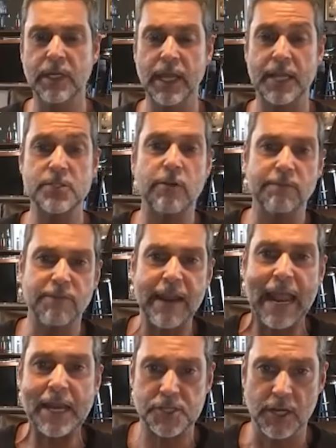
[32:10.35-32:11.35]
It's not
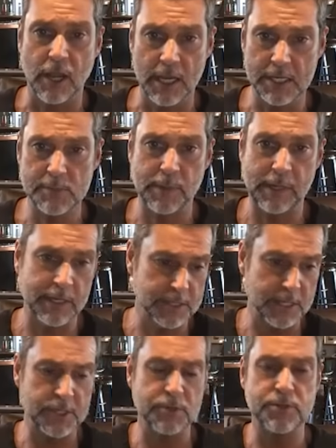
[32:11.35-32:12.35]
financialized because, as
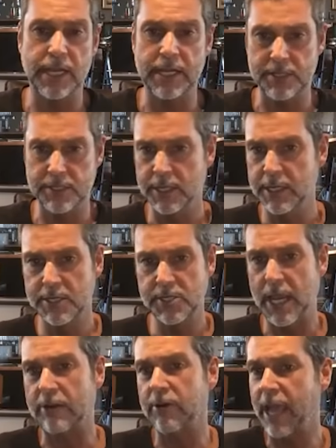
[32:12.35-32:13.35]
you said, it's
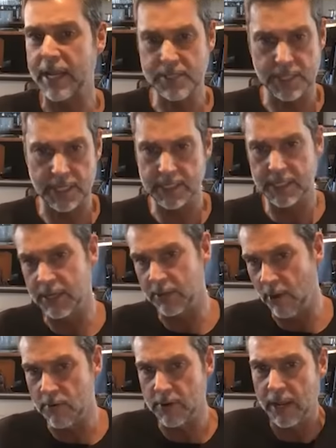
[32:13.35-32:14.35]
segregated and you
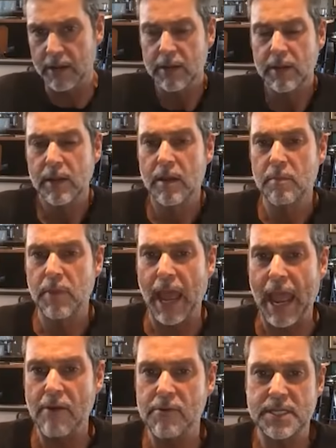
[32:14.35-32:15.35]
own it. But
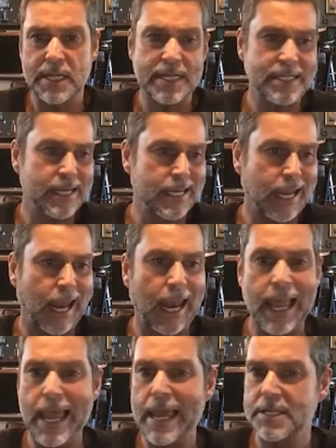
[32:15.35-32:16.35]
how is it? Is it
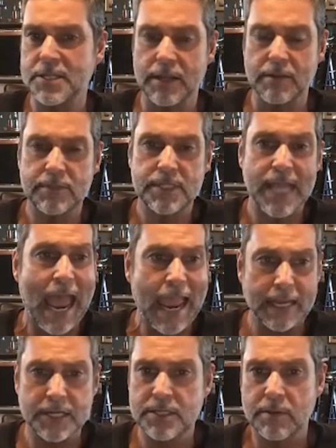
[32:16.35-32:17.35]
declared? Is it
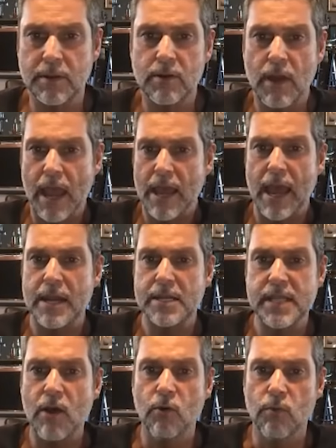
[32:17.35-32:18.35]
taxed? How does
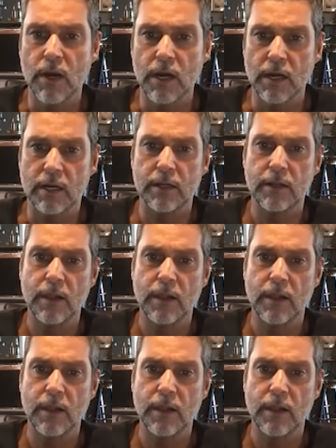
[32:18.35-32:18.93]
that all work?